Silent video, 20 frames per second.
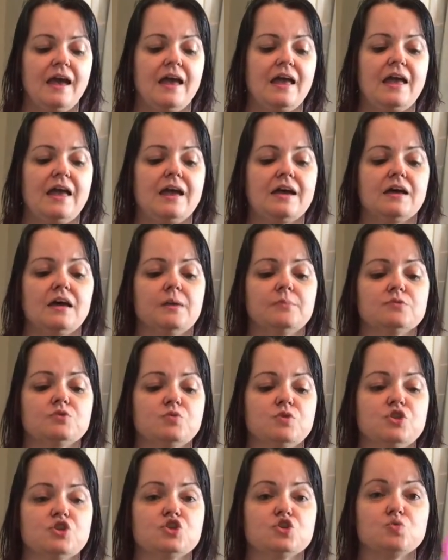It comes
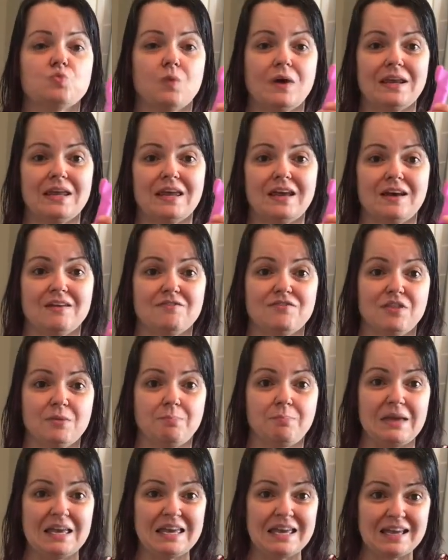with 20 of the
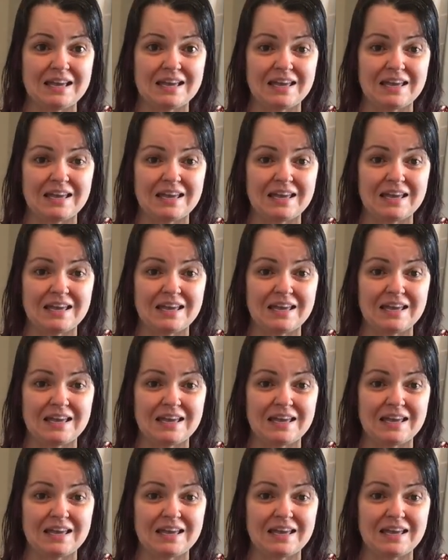pink